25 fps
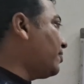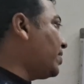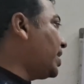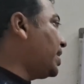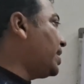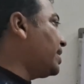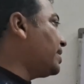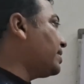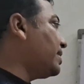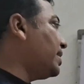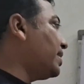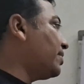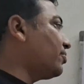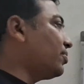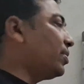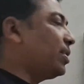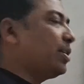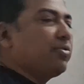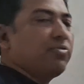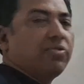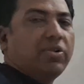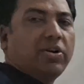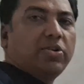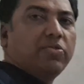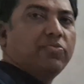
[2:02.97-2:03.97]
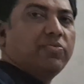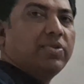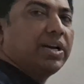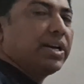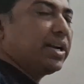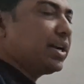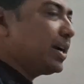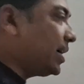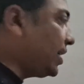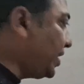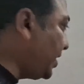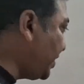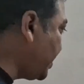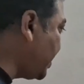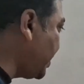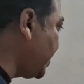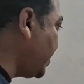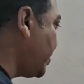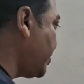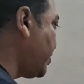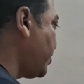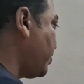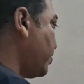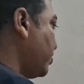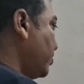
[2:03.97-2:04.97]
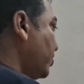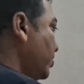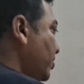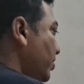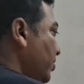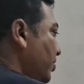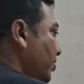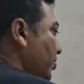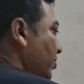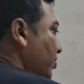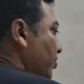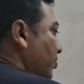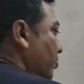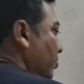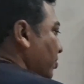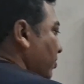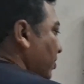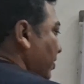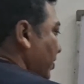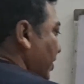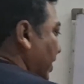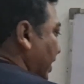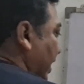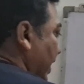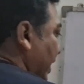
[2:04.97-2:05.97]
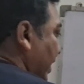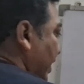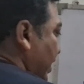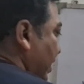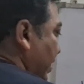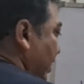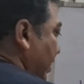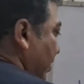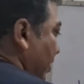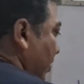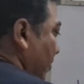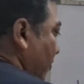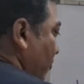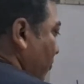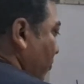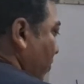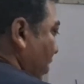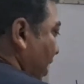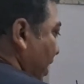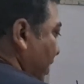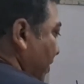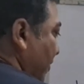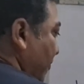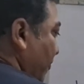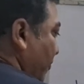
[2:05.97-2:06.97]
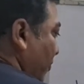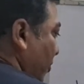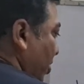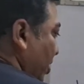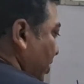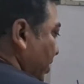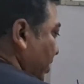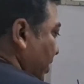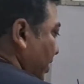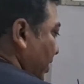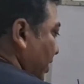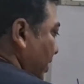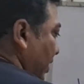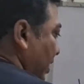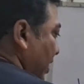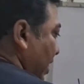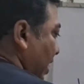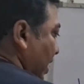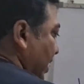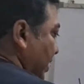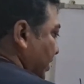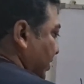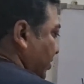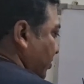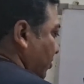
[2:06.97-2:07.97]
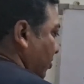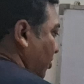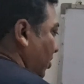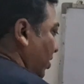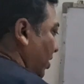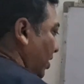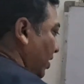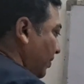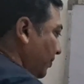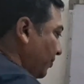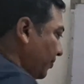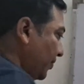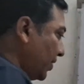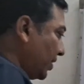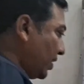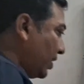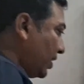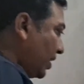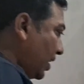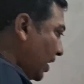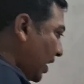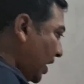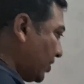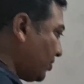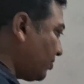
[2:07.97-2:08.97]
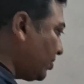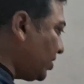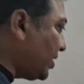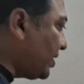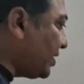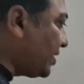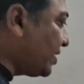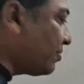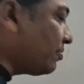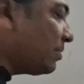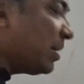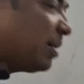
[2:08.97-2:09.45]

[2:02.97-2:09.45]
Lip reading: 1 is less or equal to 1, condition is true. So we will get 1 for the last call. Actually this